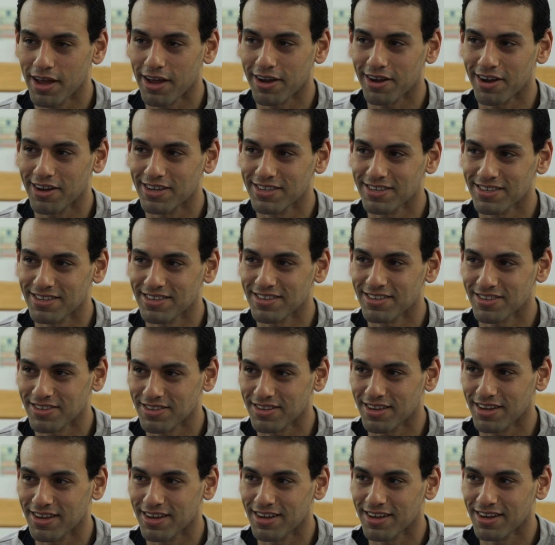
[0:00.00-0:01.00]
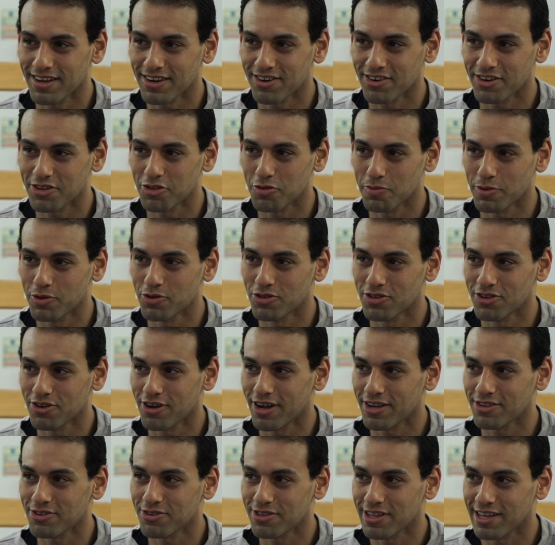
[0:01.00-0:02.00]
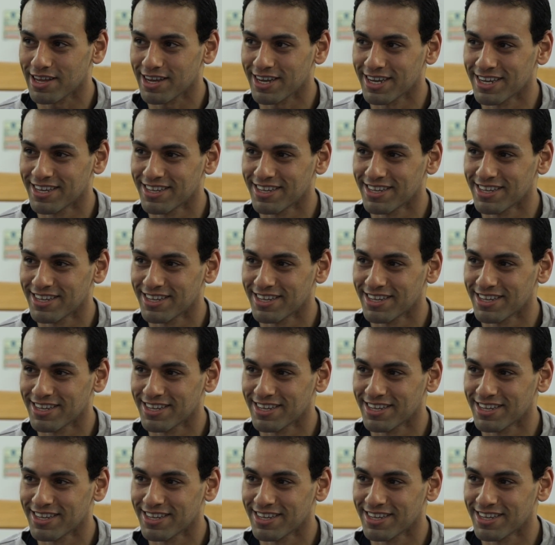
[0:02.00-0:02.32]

Hi guys, it's great to be with you guys today.